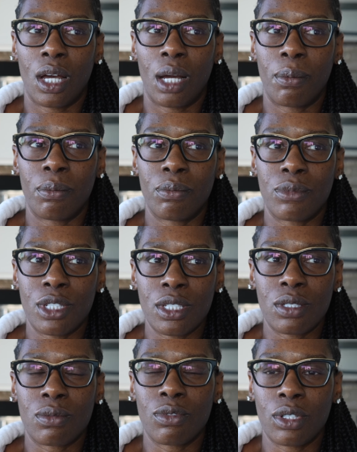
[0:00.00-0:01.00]
I'm
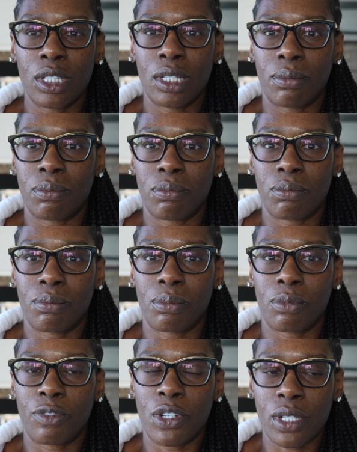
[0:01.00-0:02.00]
just really
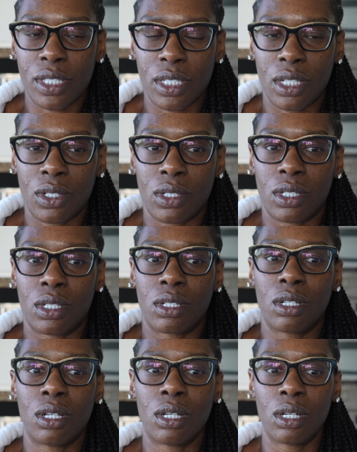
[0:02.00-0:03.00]
focusing on
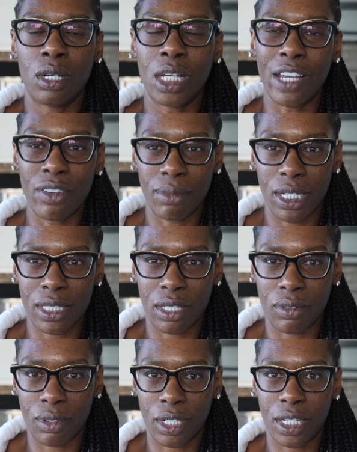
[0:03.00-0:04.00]
giving
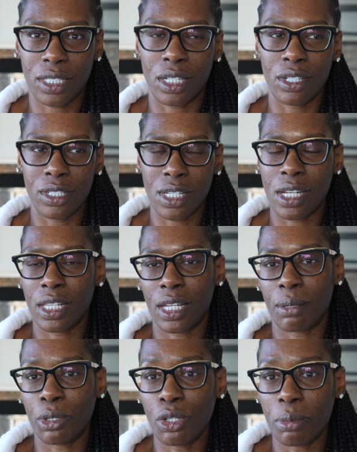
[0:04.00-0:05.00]
myself grace, understanding that
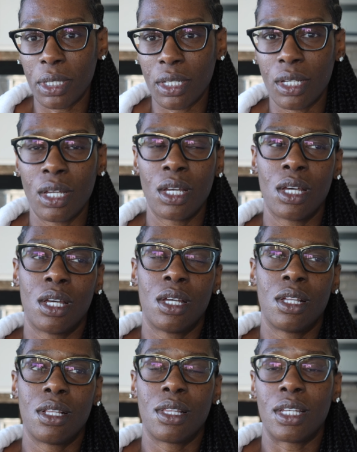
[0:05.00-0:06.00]
I'm human,
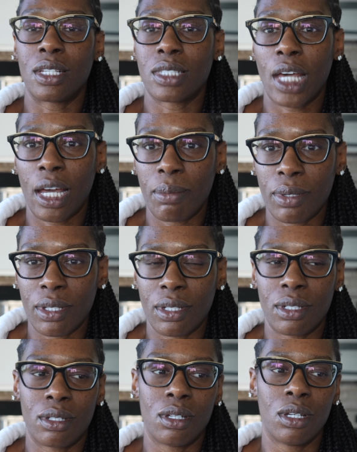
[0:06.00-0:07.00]
things
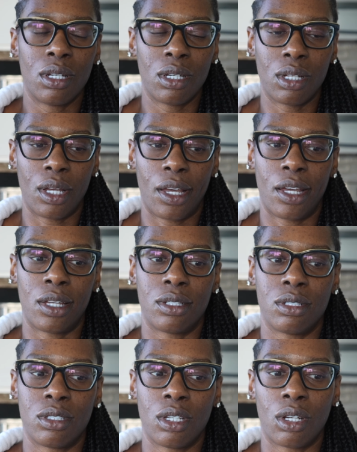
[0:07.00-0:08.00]
happen,
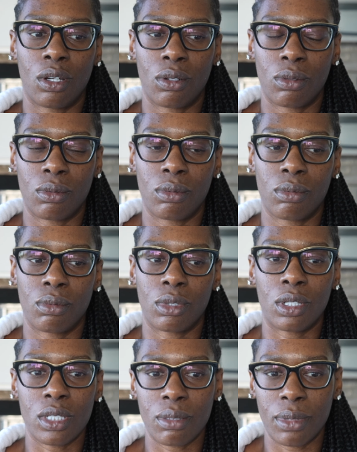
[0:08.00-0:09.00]
and you know,
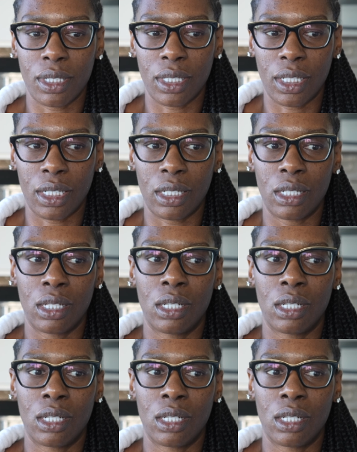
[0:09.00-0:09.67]
ultimately,